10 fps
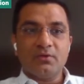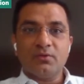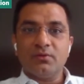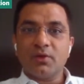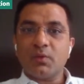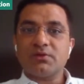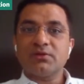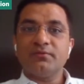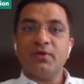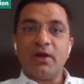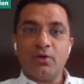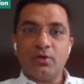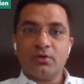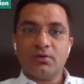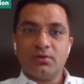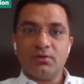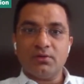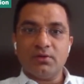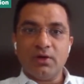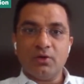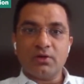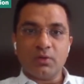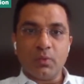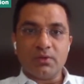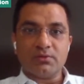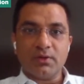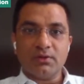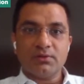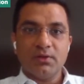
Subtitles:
requesting them for ad hoc requests, right?